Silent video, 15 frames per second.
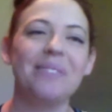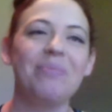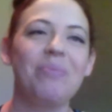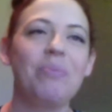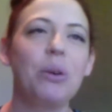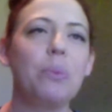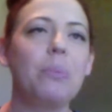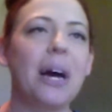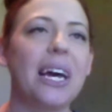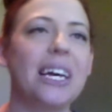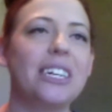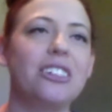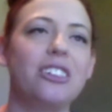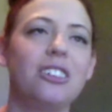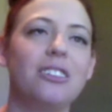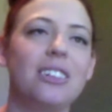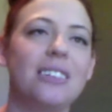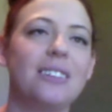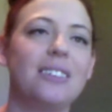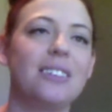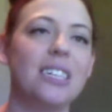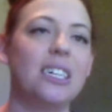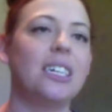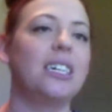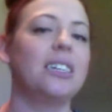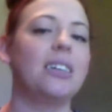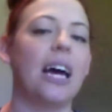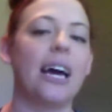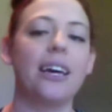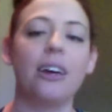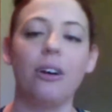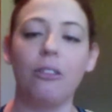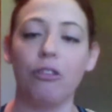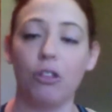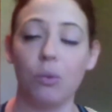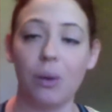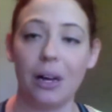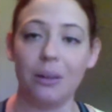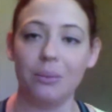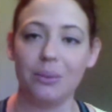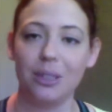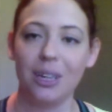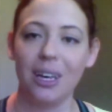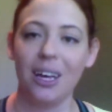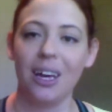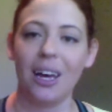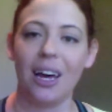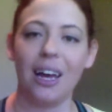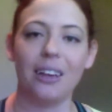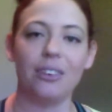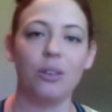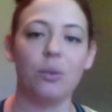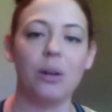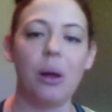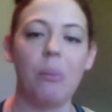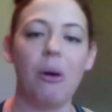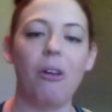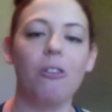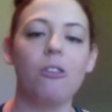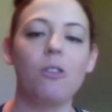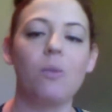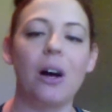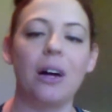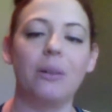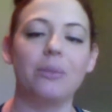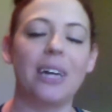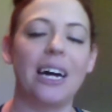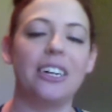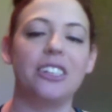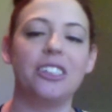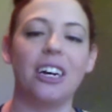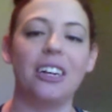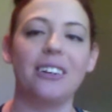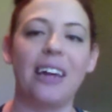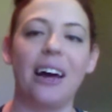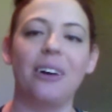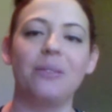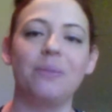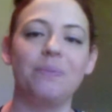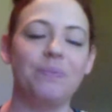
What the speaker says: But my issue is I get overwhelmed. And so when I'm overwhelmed, I shut down.